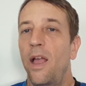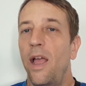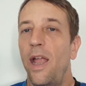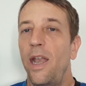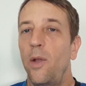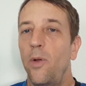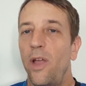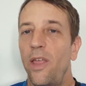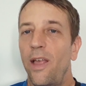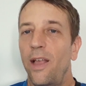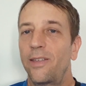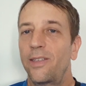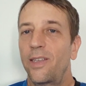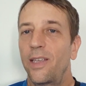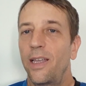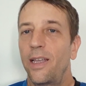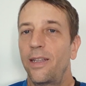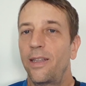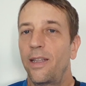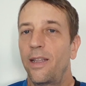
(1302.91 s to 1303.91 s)
Anyway, that's
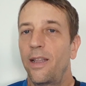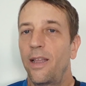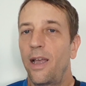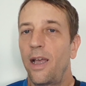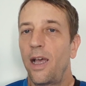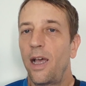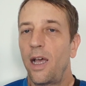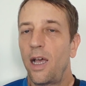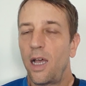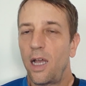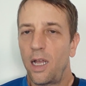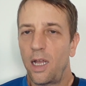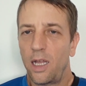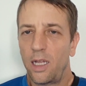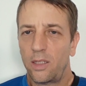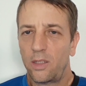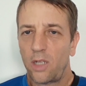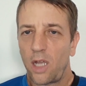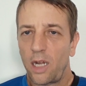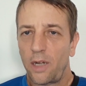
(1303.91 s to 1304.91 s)
it.
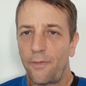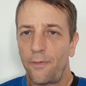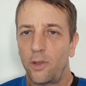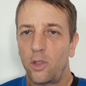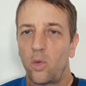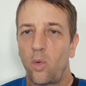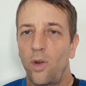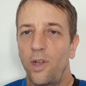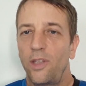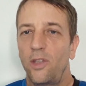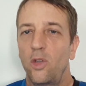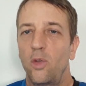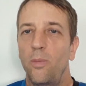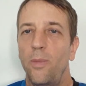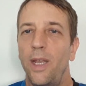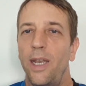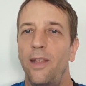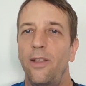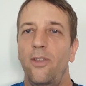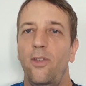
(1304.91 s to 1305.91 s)
Talked for 22
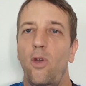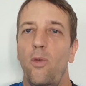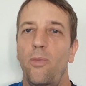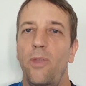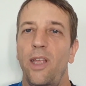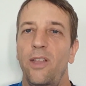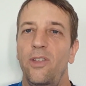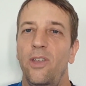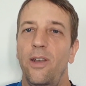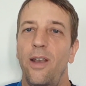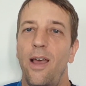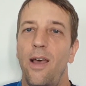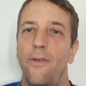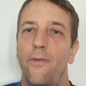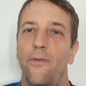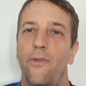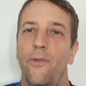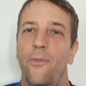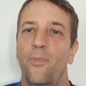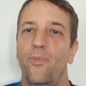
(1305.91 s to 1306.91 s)
minutes. Hope that's
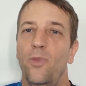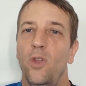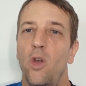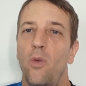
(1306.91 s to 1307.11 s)
enough.